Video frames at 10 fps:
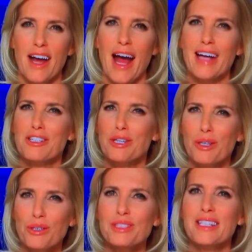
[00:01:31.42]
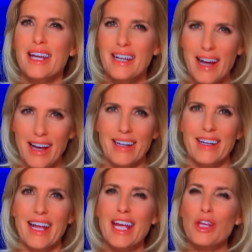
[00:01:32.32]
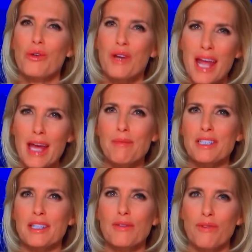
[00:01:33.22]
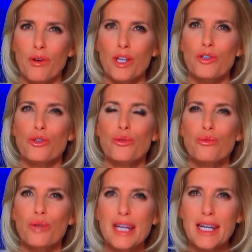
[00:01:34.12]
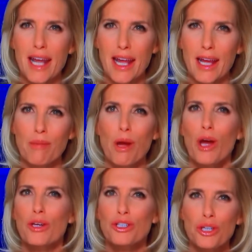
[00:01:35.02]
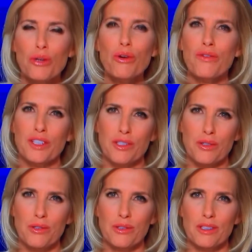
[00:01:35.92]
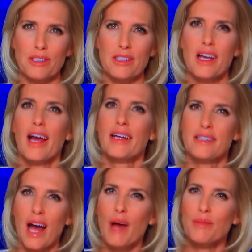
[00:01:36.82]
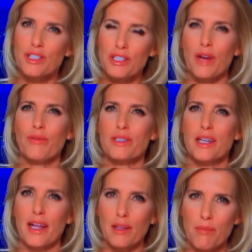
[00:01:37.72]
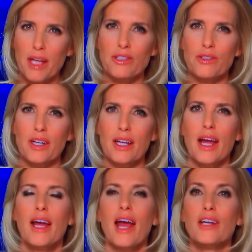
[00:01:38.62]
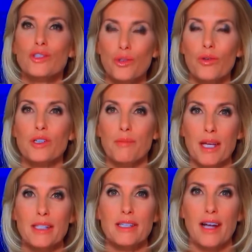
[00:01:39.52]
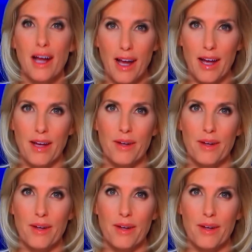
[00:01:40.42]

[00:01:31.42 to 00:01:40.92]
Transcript: On Tuesday night, it unanimously voted to rename two of its schools, Thomas Jefferson Elementary and George Mason High.